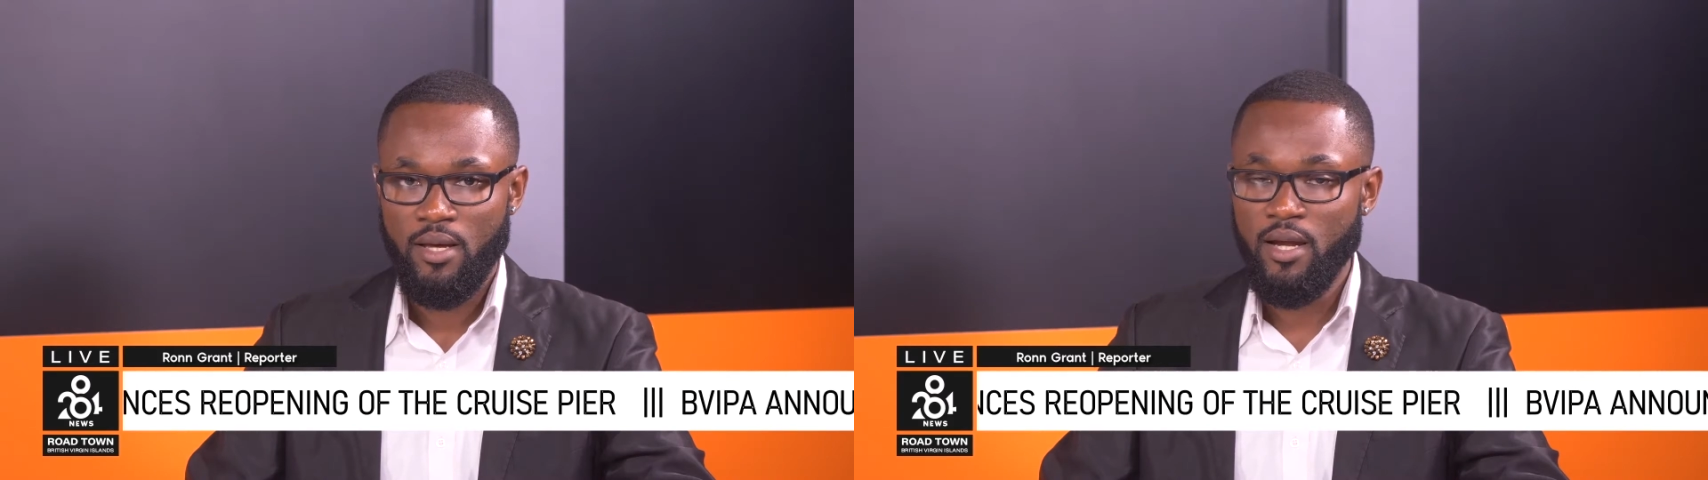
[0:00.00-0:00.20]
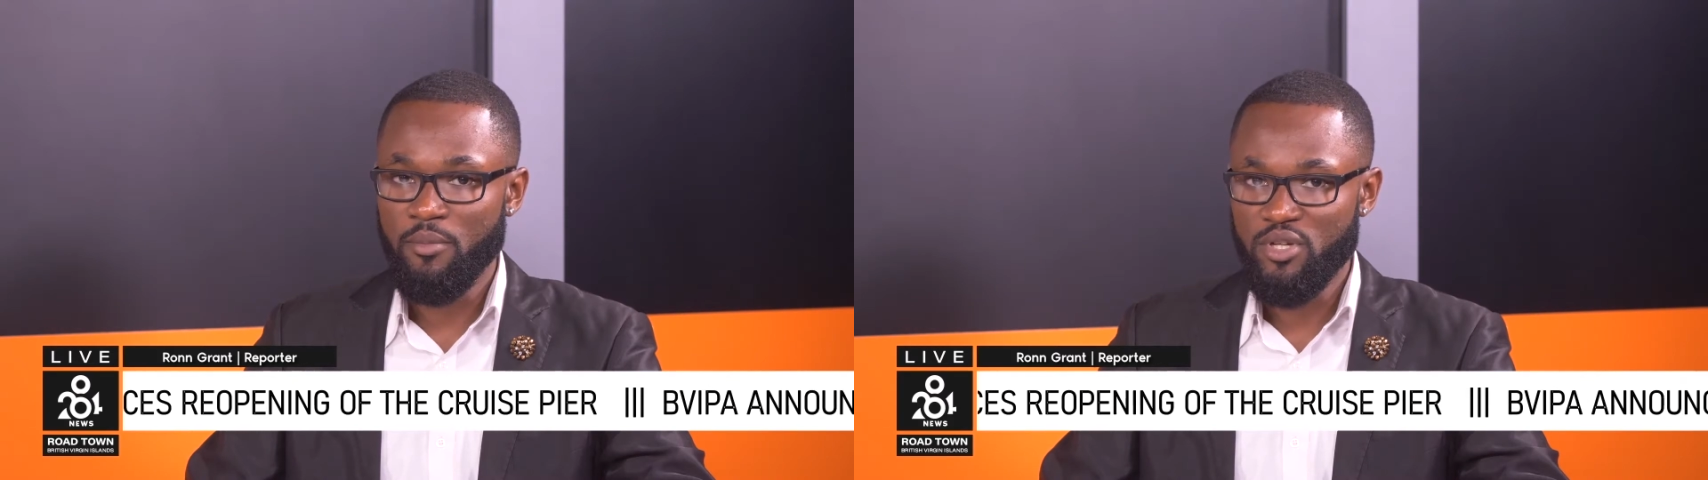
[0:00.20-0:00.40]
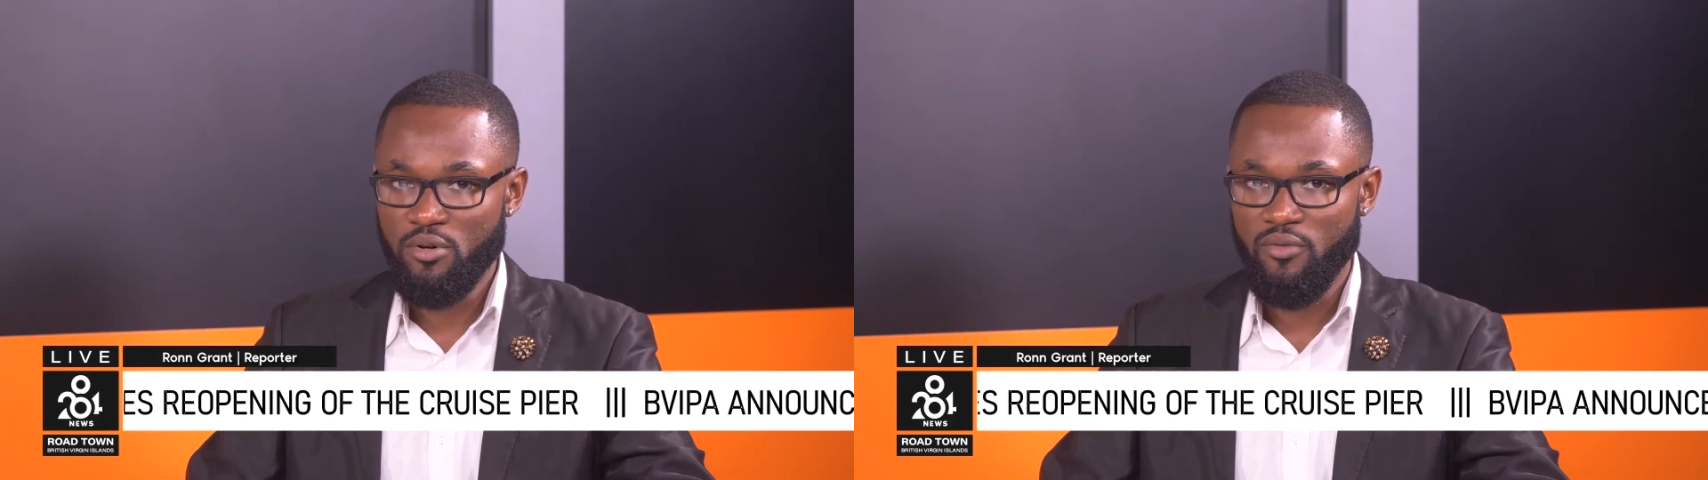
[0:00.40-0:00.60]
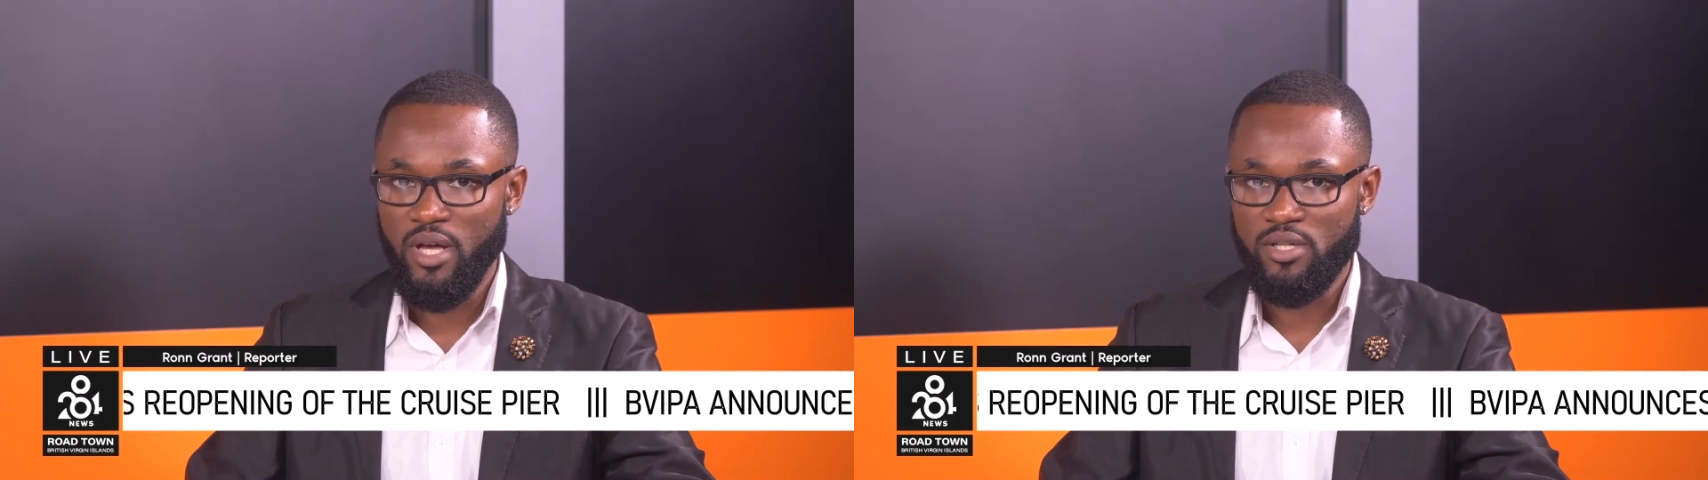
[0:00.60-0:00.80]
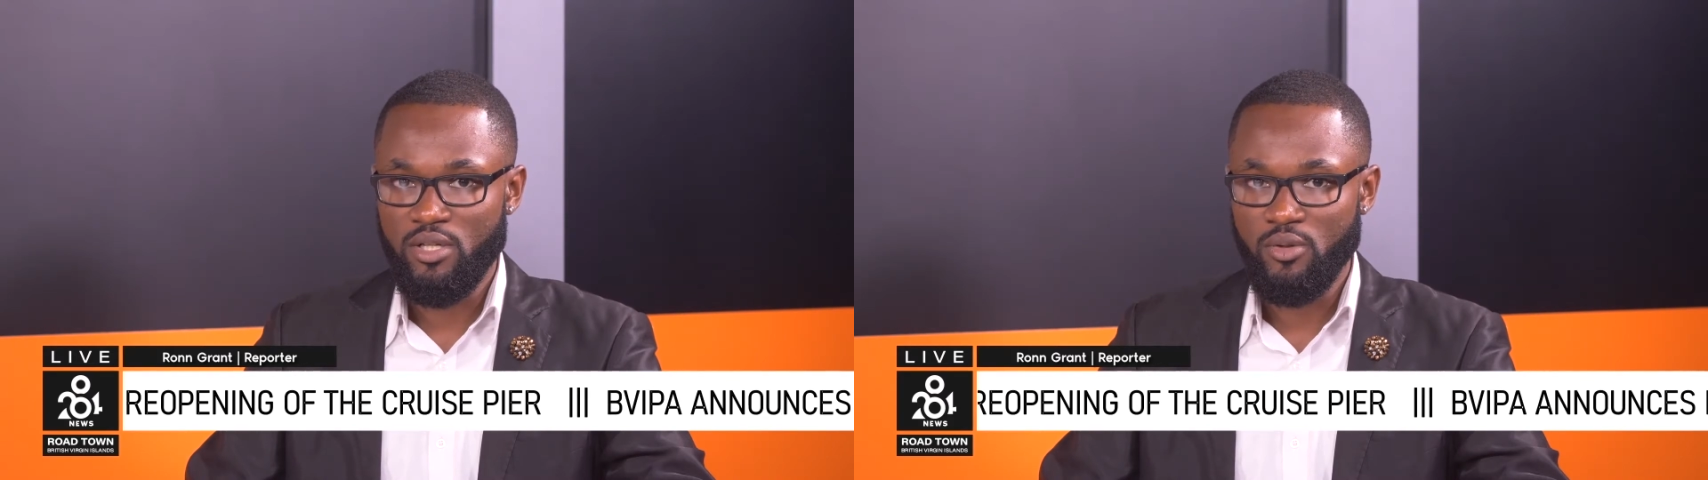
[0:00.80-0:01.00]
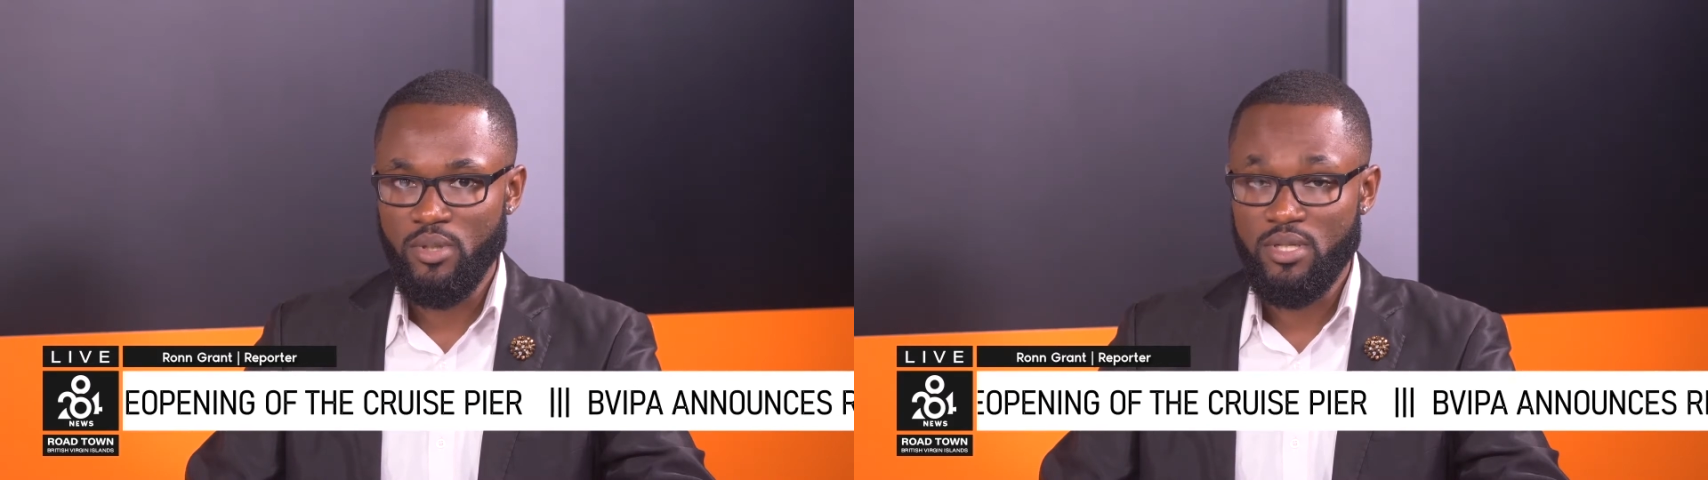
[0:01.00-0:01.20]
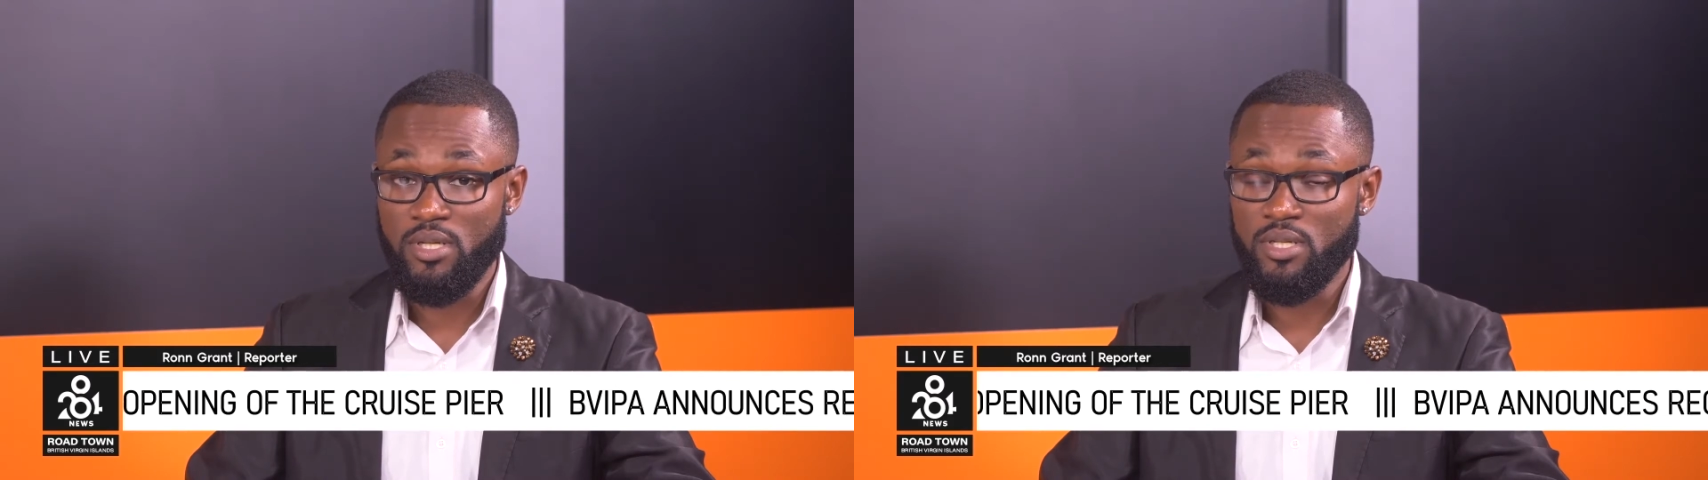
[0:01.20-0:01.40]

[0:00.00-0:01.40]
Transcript: Now, Mr. Vance Lewis,